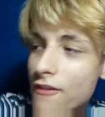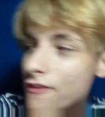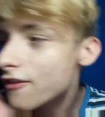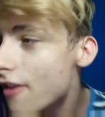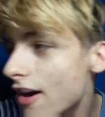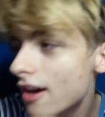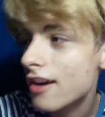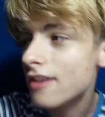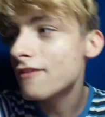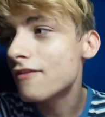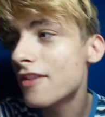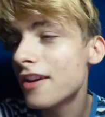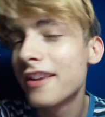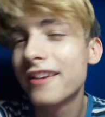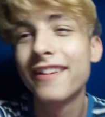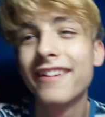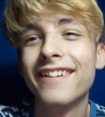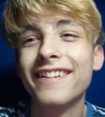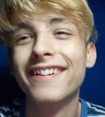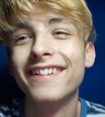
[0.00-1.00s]
fucking video.
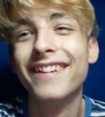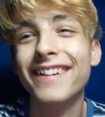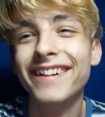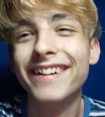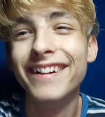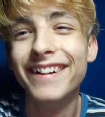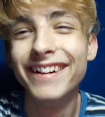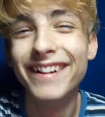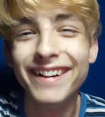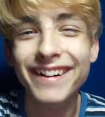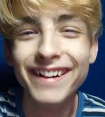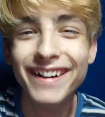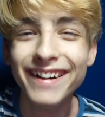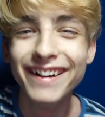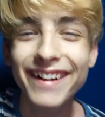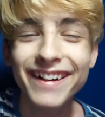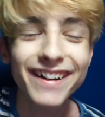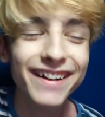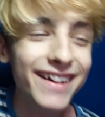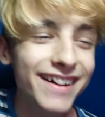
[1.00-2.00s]

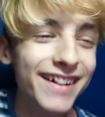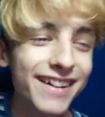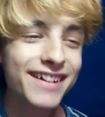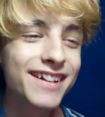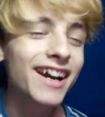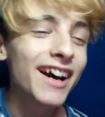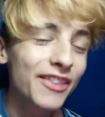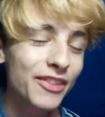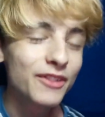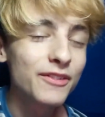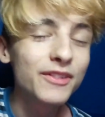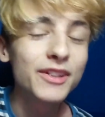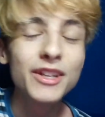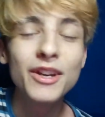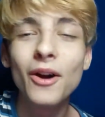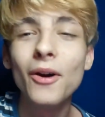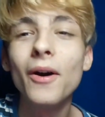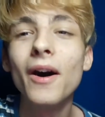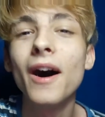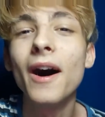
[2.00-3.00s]
Cut the
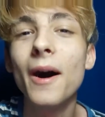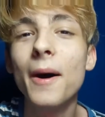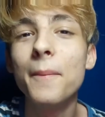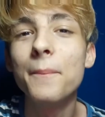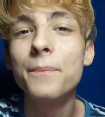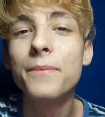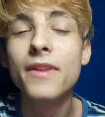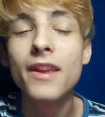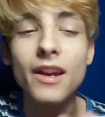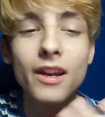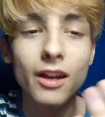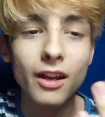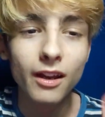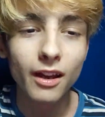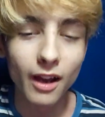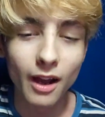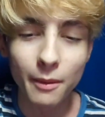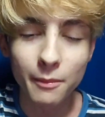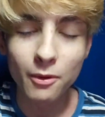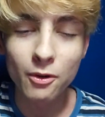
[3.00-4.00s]
video.
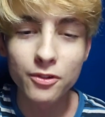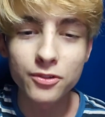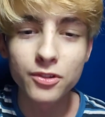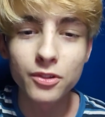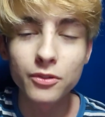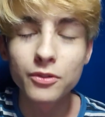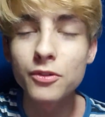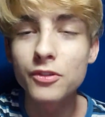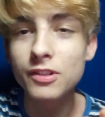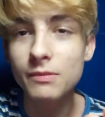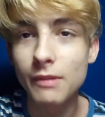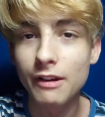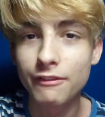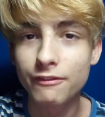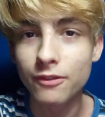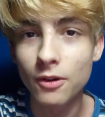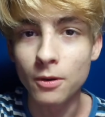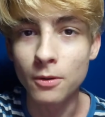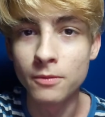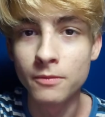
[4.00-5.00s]
I'm also using my
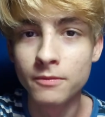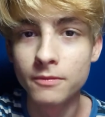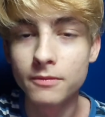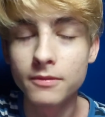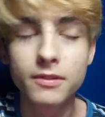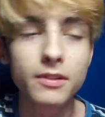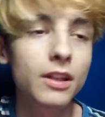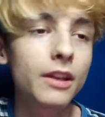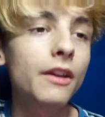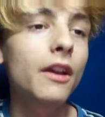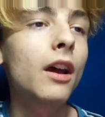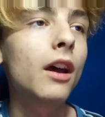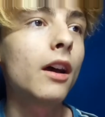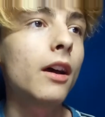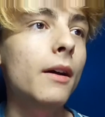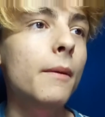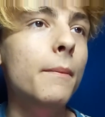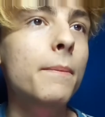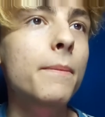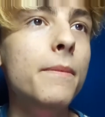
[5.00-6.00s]
phone.
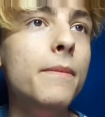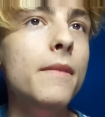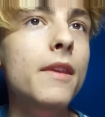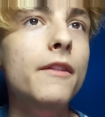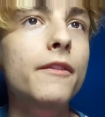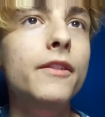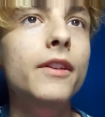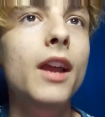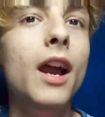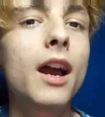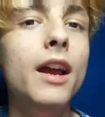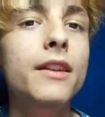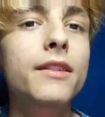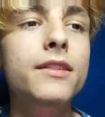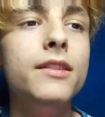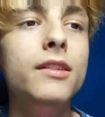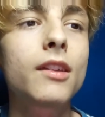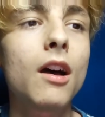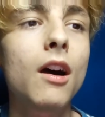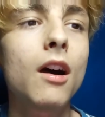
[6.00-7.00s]
If you
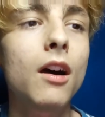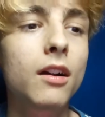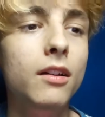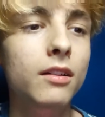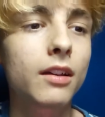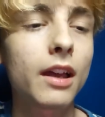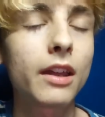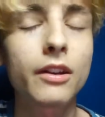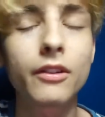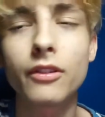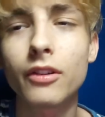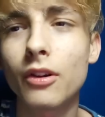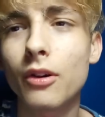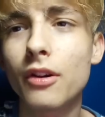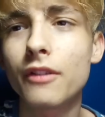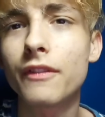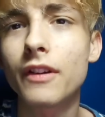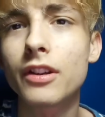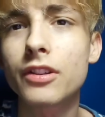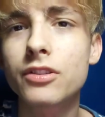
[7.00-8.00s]
guys saw, I don't know
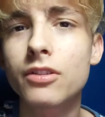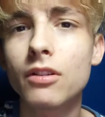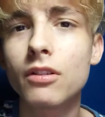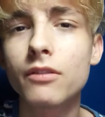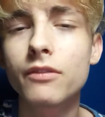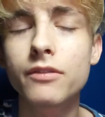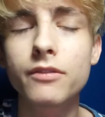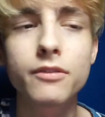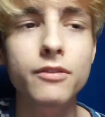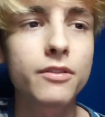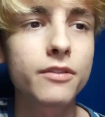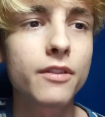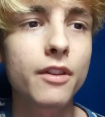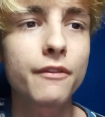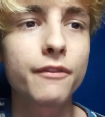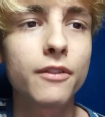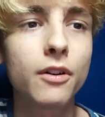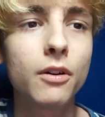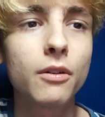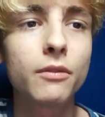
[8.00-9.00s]
if I showed the
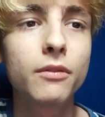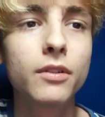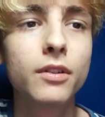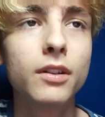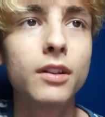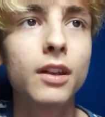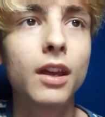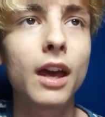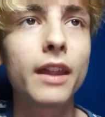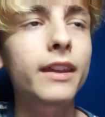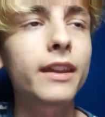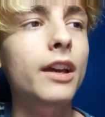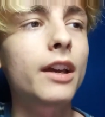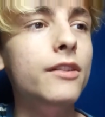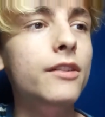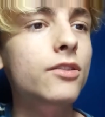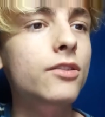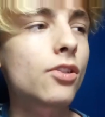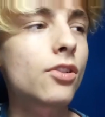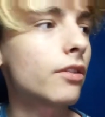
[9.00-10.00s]
phone. I think I
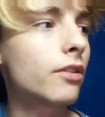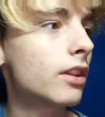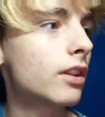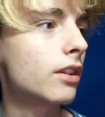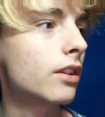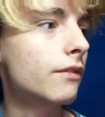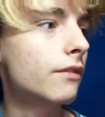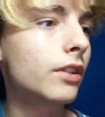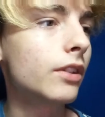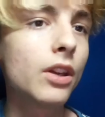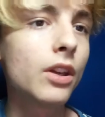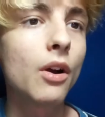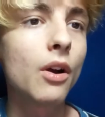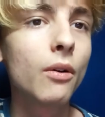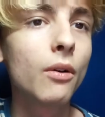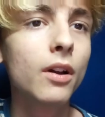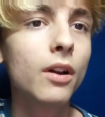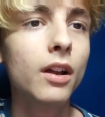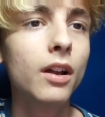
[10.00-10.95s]
showed it in the video.